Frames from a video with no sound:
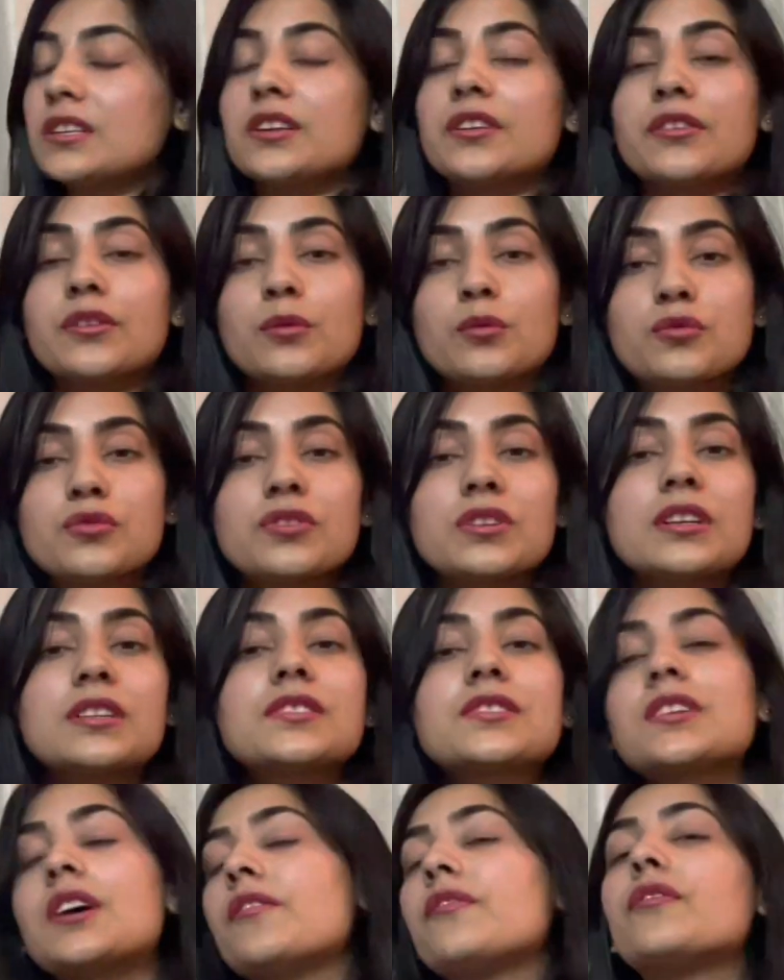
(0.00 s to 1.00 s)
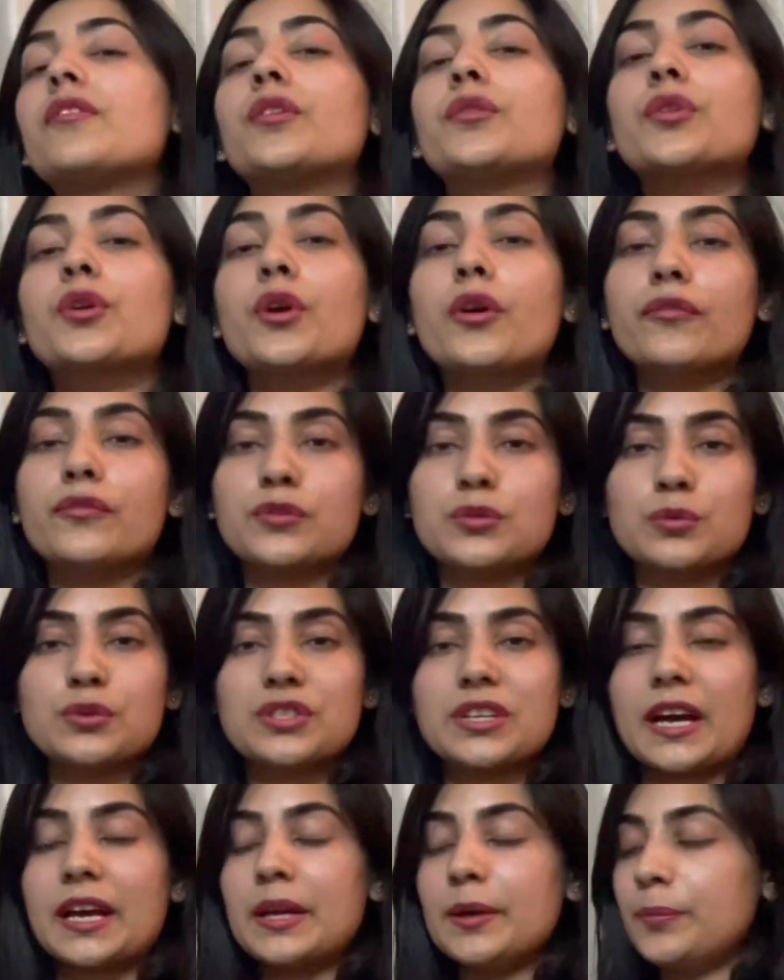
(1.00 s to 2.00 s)
nutrients are further of two
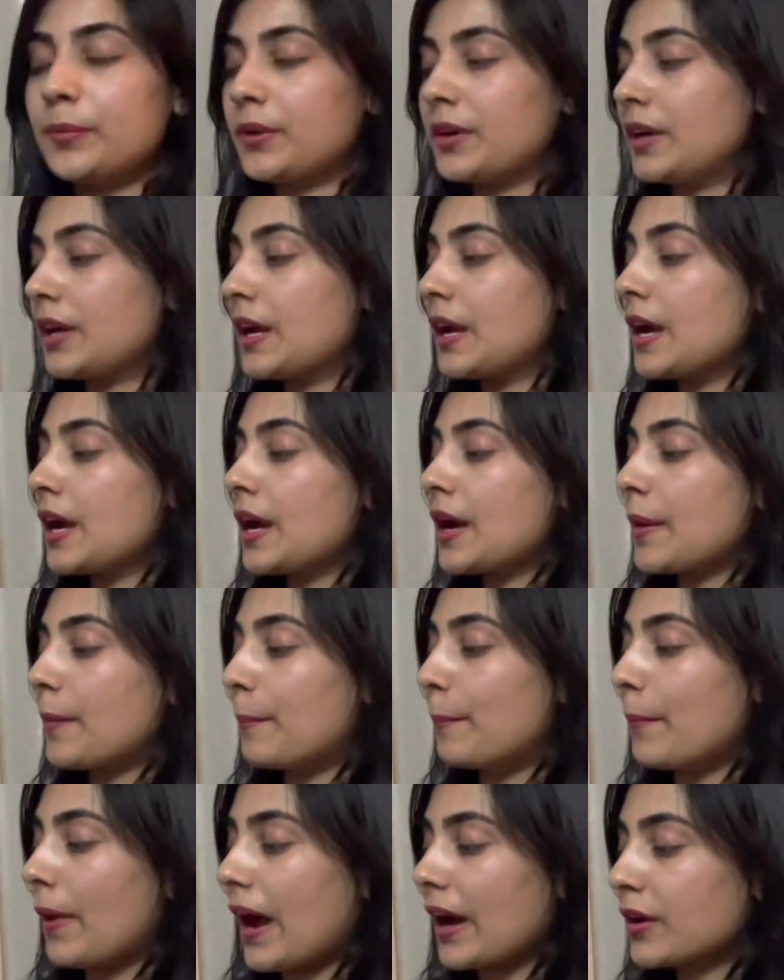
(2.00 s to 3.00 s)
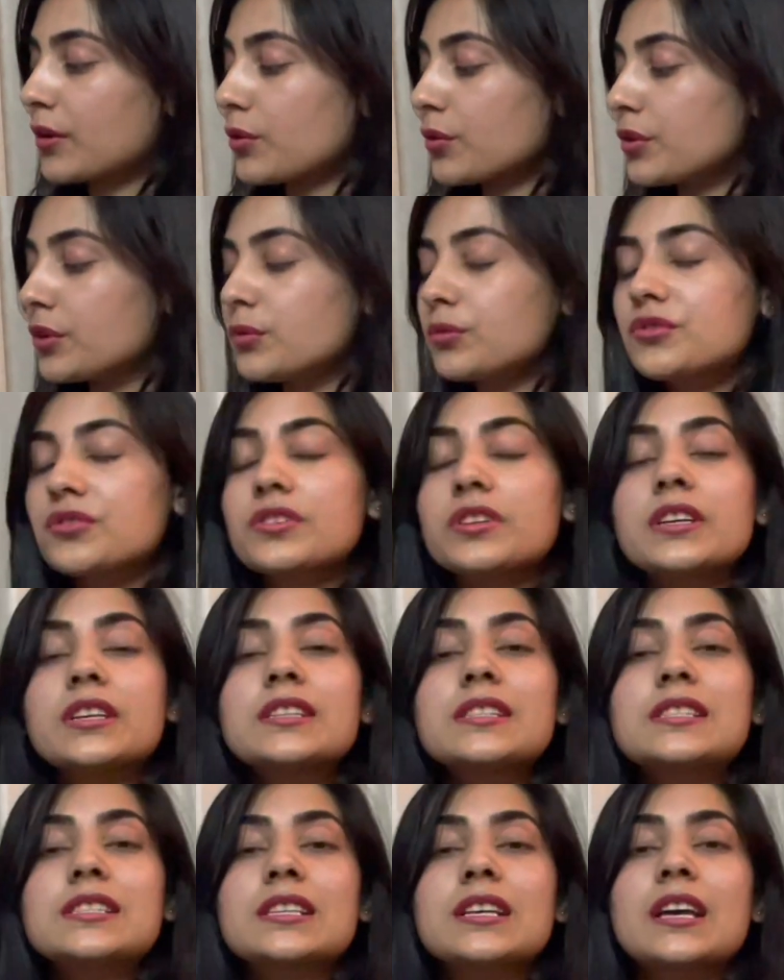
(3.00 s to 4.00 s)
types:
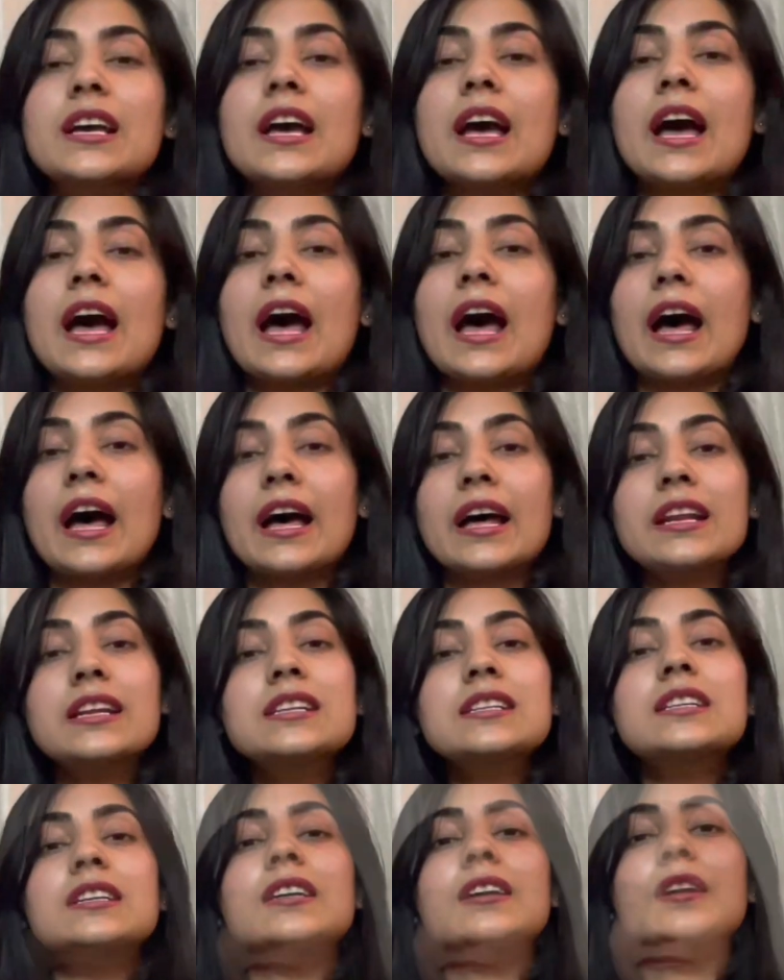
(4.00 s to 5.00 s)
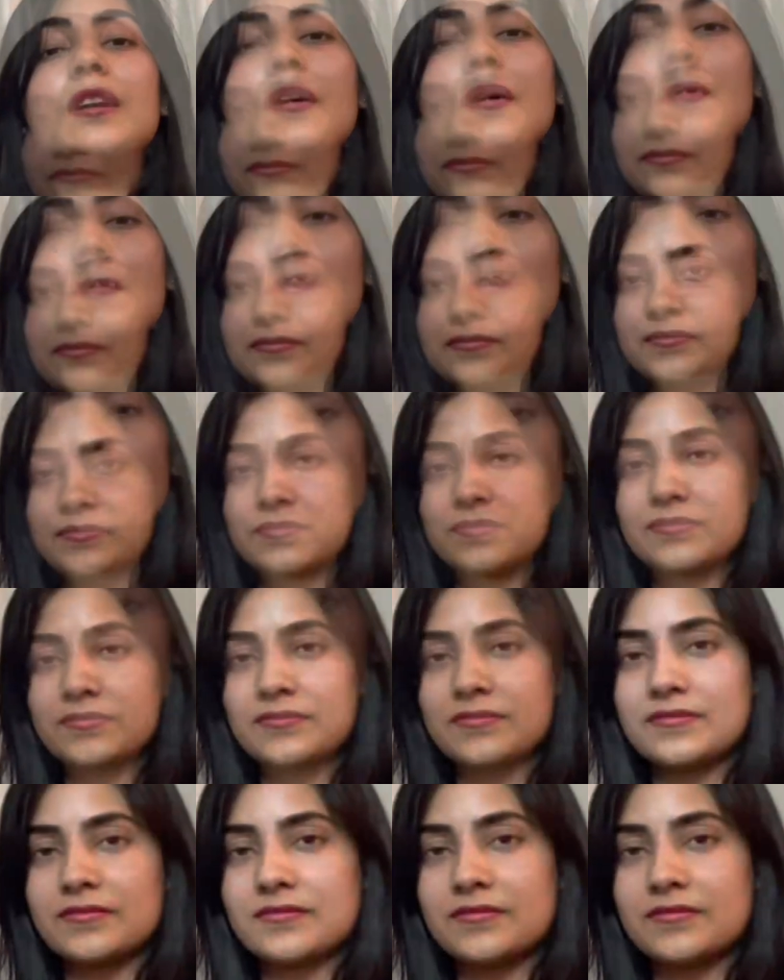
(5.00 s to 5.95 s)
macronutrients and micronutrients.